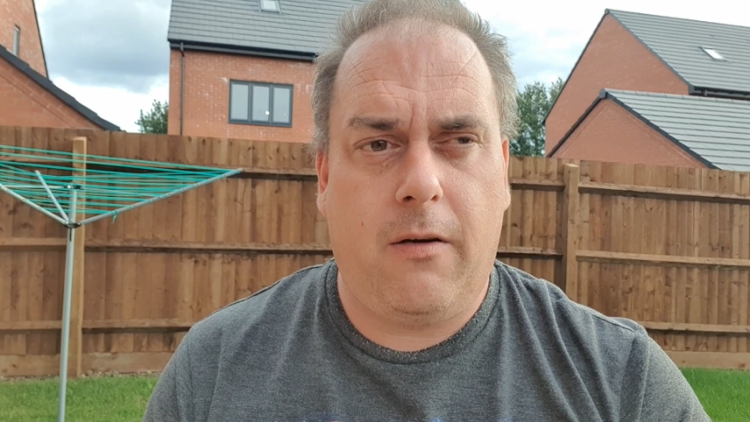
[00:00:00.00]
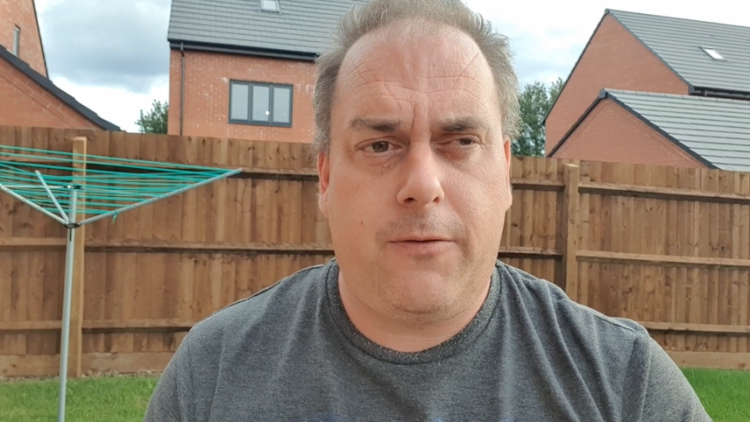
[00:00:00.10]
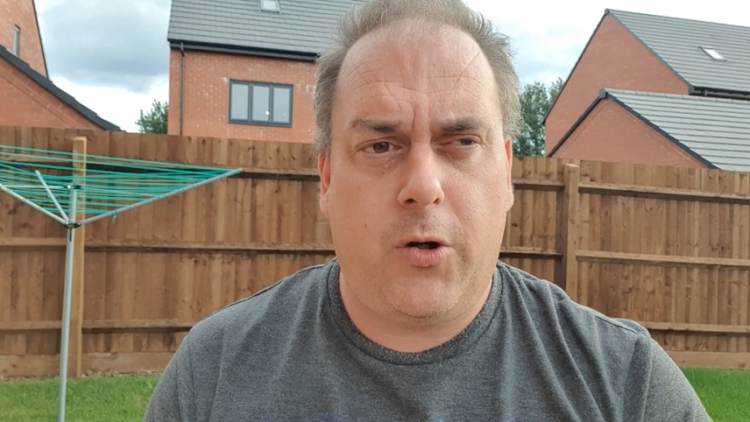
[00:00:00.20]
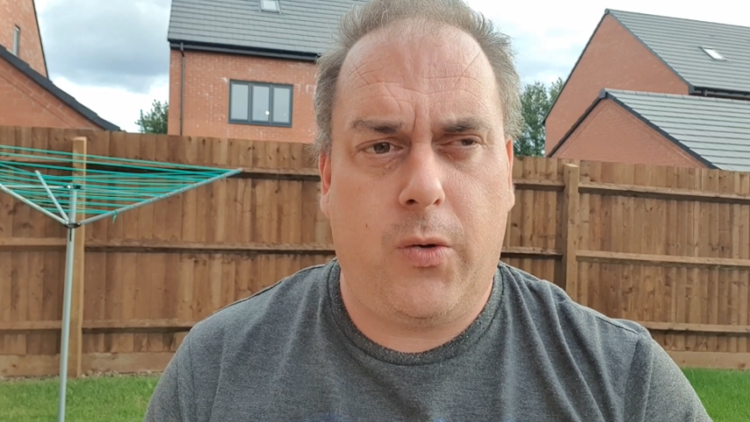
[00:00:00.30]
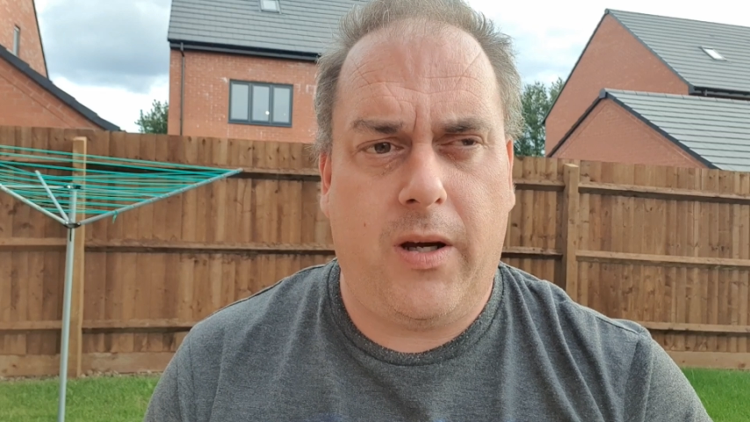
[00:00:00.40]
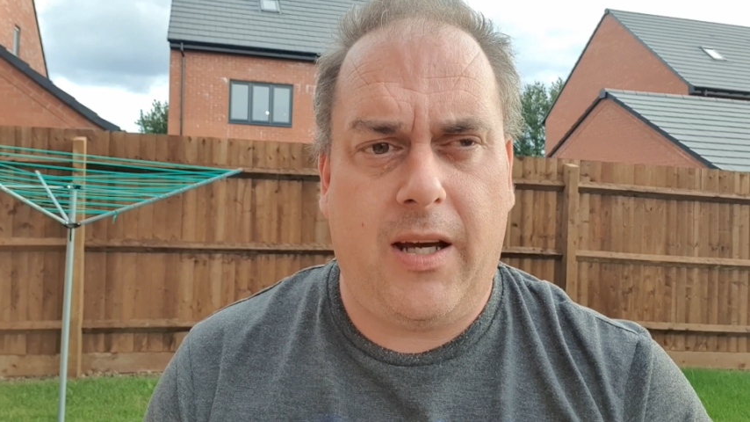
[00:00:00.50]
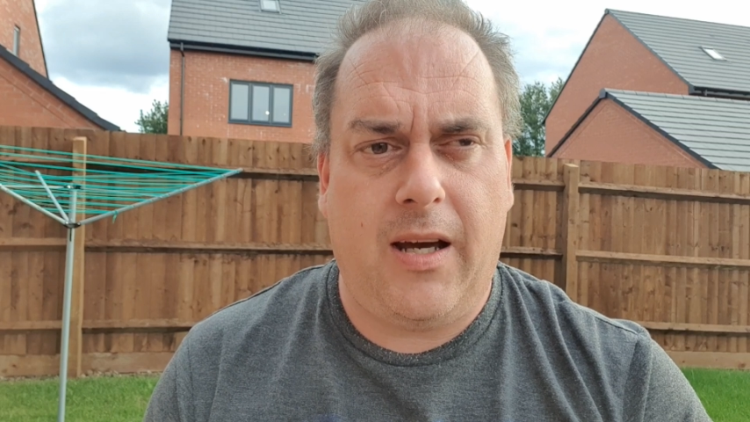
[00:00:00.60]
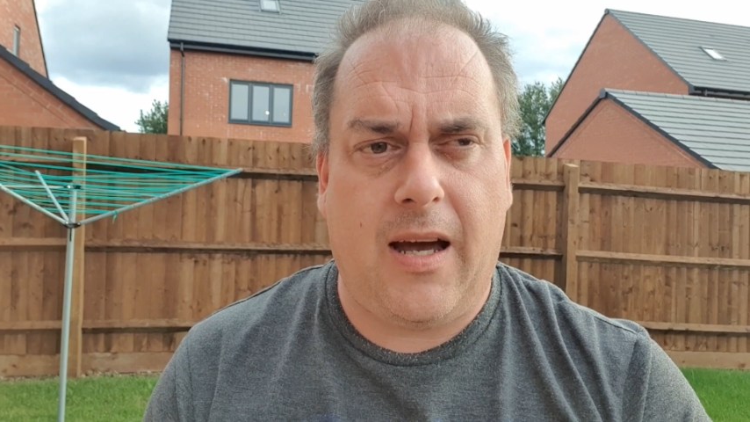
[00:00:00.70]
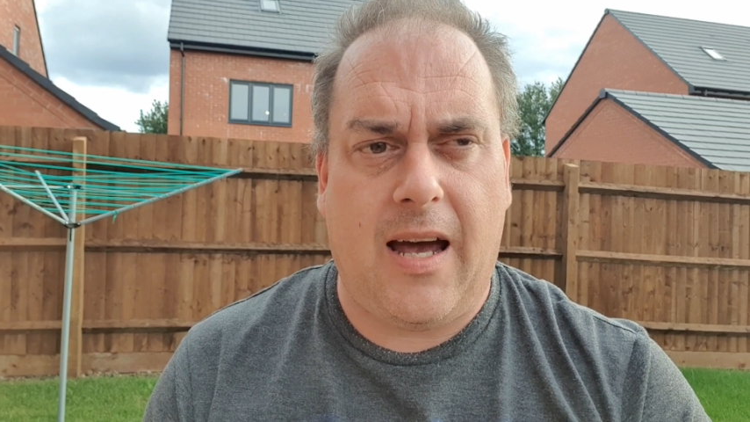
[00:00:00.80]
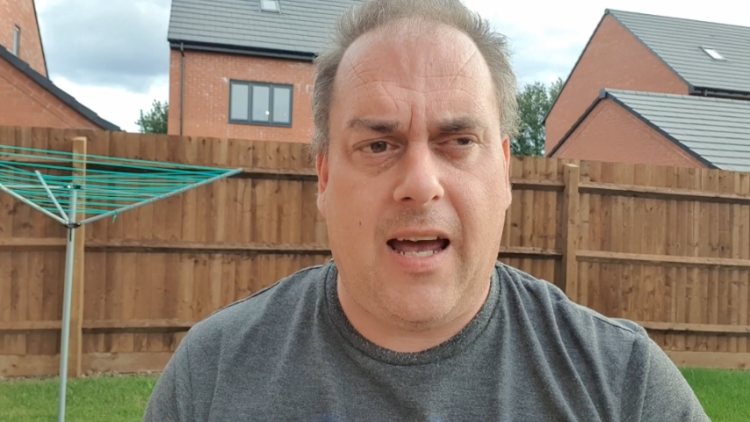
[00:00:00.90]
of
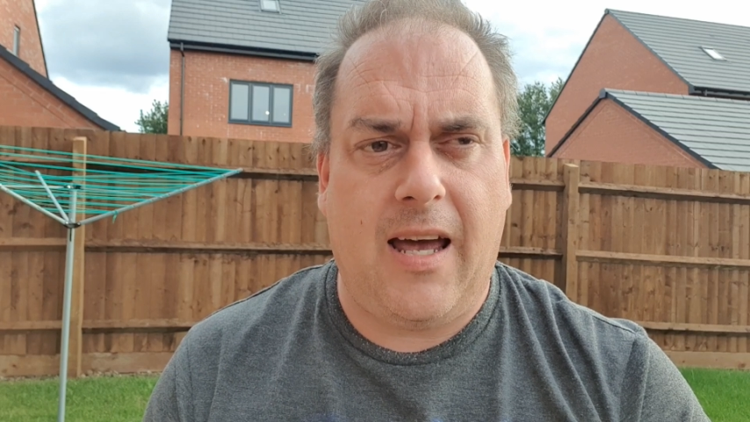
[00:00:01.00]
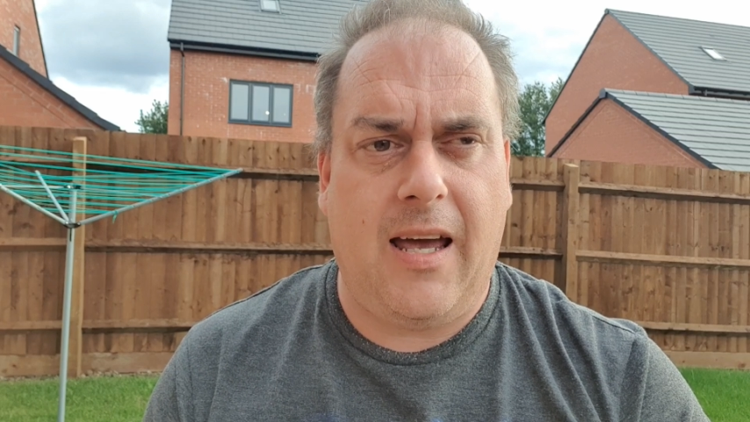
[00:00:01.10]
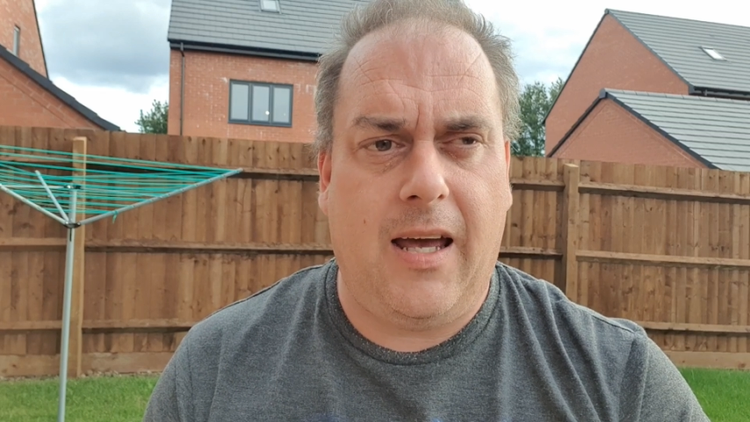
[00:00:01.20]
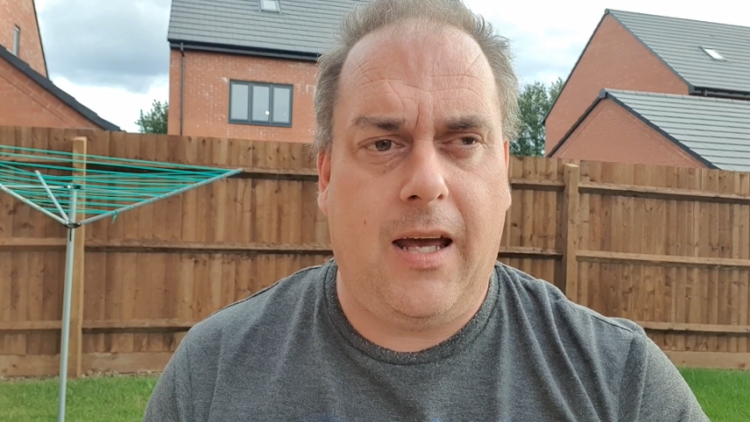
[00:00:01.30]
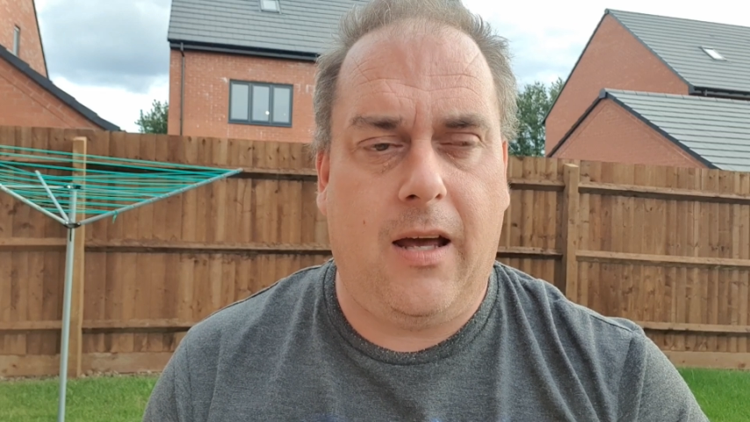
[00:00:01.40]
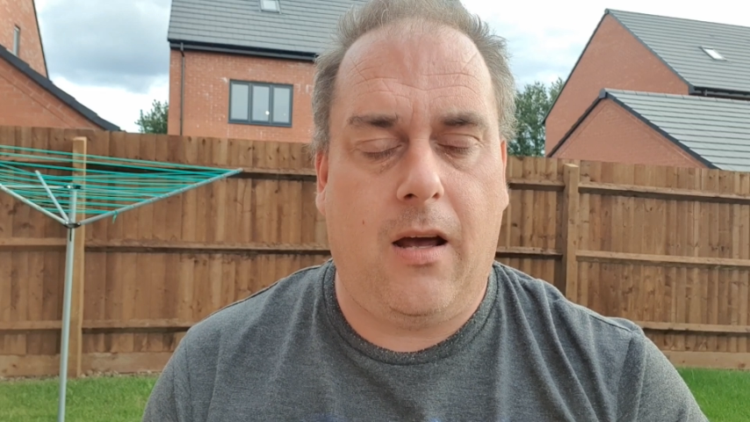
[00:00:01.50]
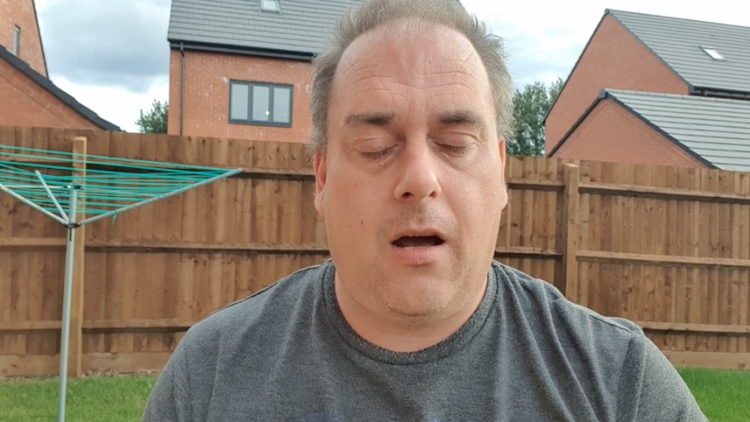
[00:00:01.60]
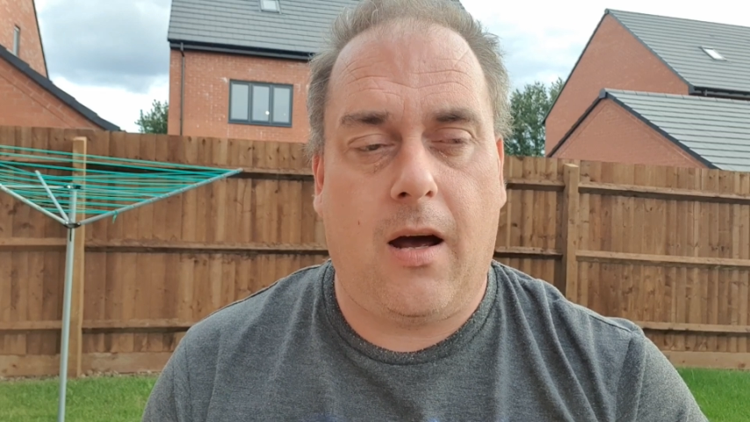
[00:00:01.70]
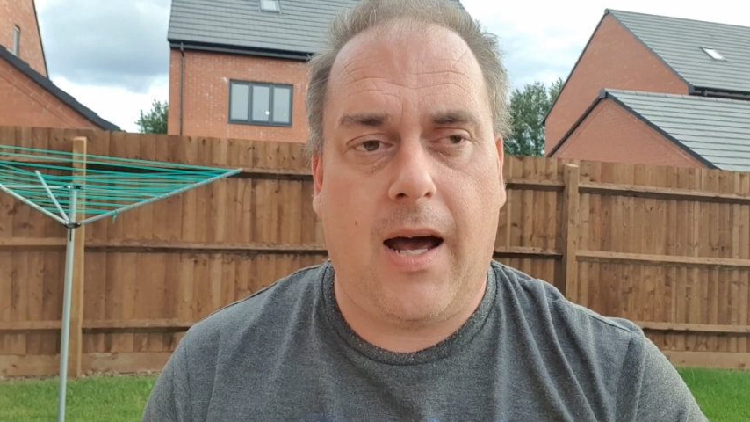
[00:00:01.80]
doing a